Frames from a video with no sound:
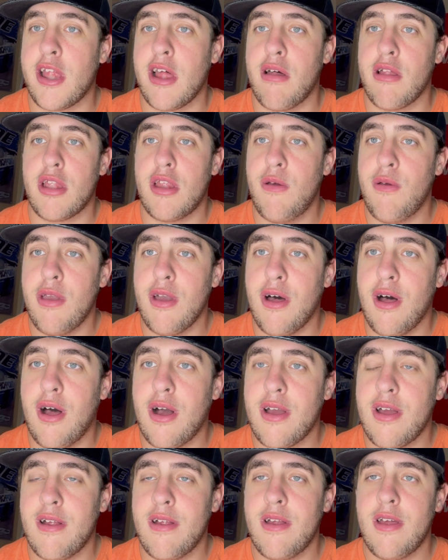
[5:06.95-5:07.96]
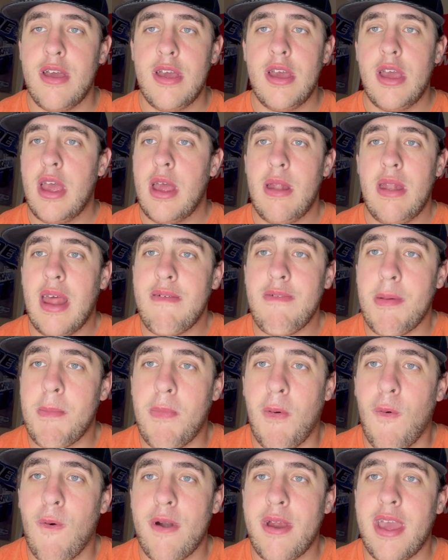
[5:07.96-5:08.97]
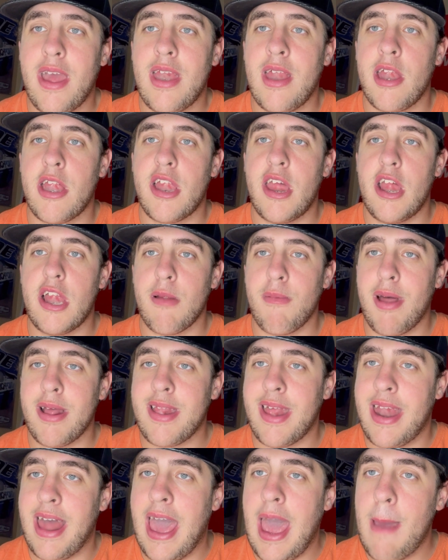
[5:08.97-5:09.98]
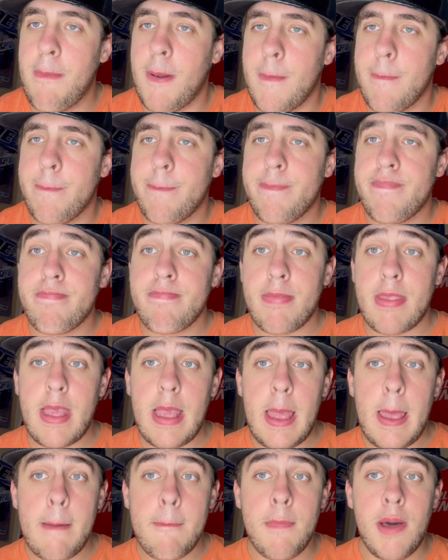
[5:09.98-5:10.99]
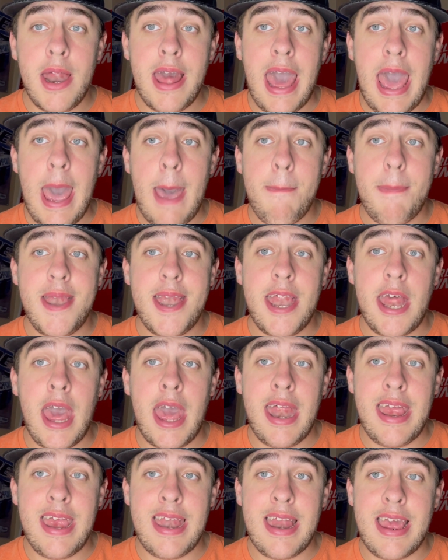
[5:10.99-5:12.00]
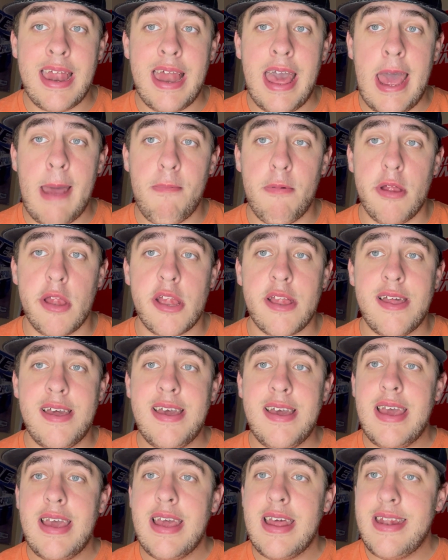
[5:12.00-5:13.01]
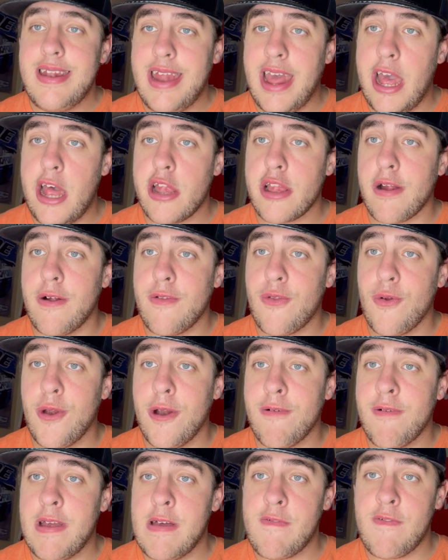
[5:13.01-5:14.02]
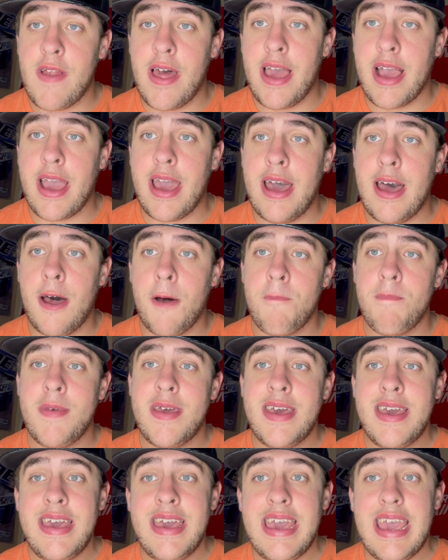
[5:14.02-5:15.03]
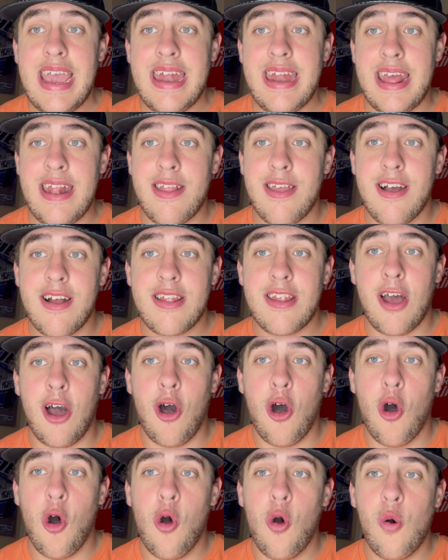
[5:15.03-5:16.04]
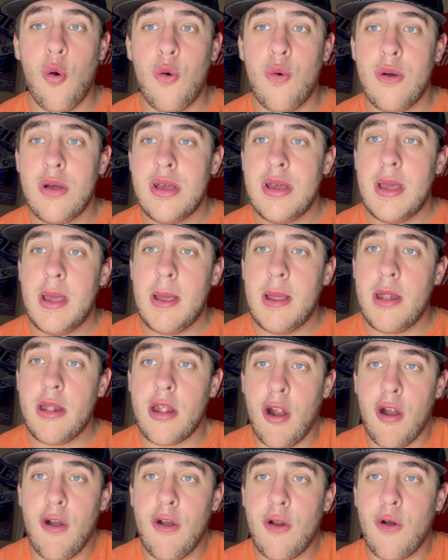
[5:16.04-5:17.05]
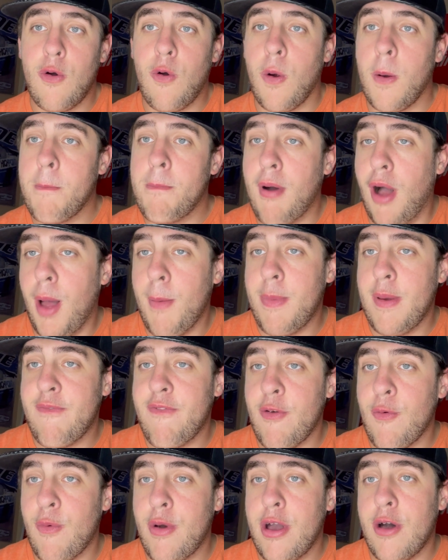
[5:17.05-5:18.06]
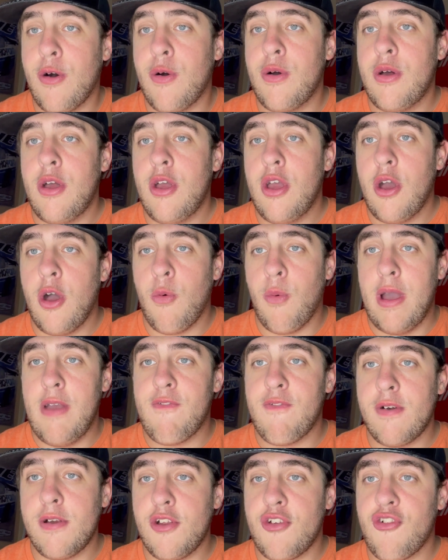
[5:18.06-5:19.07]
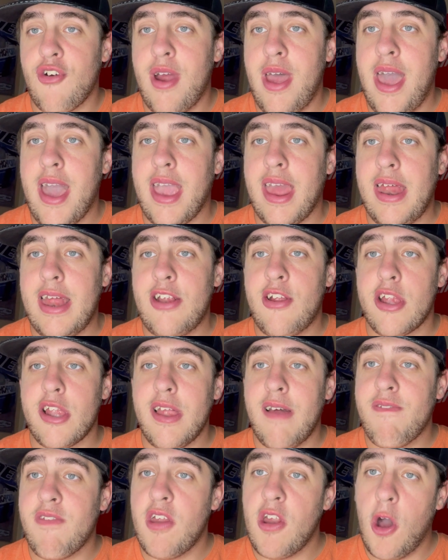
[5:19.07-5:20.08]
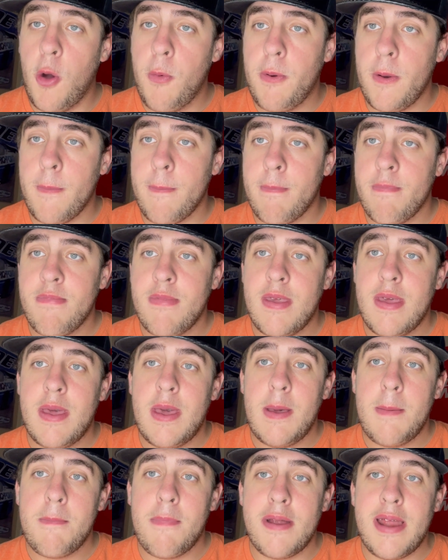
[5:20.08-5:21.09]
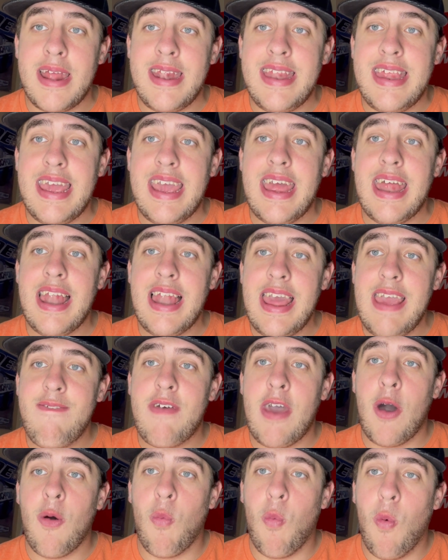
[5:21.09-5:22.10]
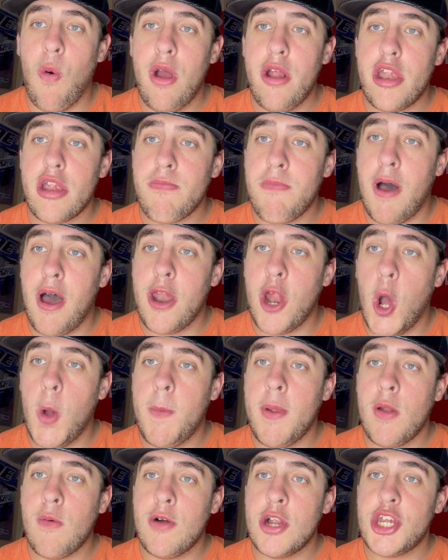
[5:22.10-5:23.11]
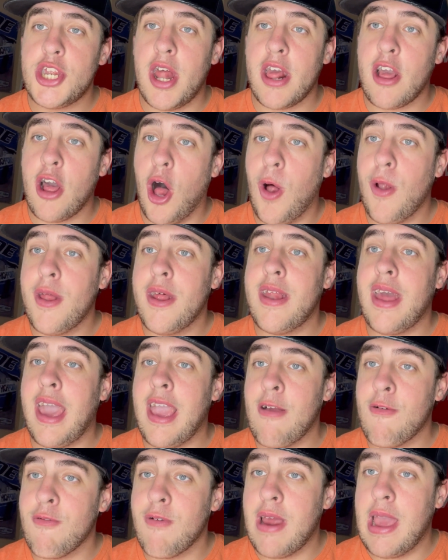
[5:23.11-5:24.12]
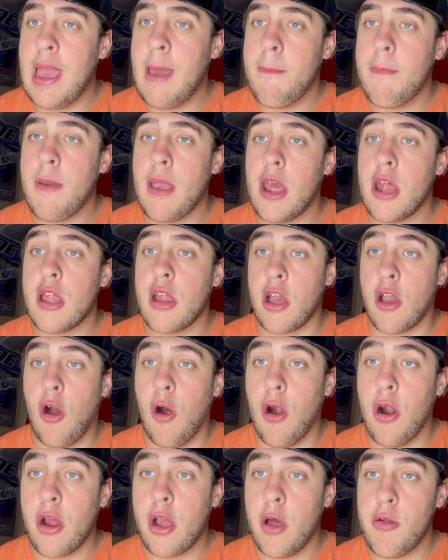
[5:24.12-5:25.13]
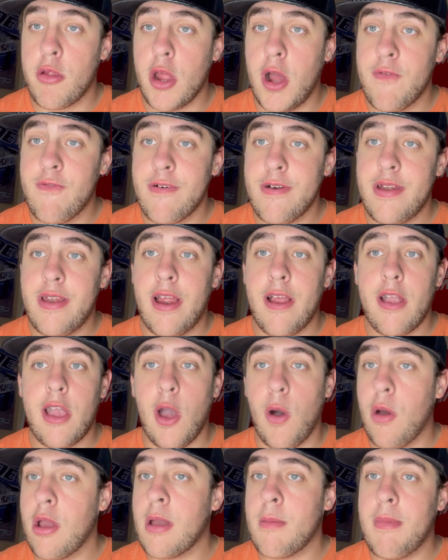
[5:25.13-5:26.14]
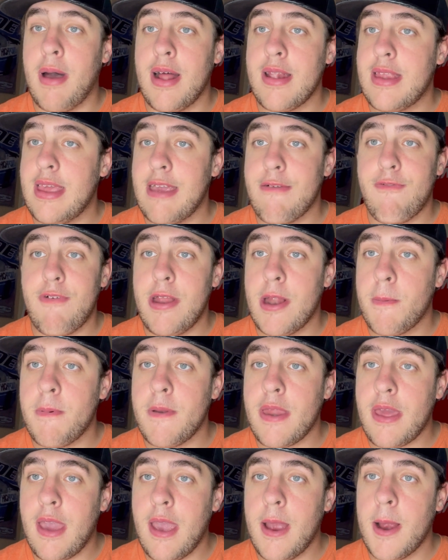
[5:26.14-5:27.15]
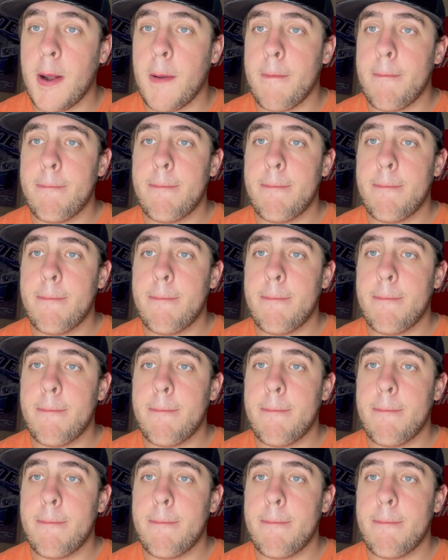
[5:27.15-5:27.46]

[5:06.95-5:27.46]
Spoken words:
I was too young and not even born yet to see something like that happen. But it happened at Indianapolis. NASCAR threw the red flag out, and they took the whole turtle or bump, if you will, away from the track, and they just left it open. But they did leave that one spot open, which they call it a ramp, because the car goes over it, they're going about 10 feet up in the air.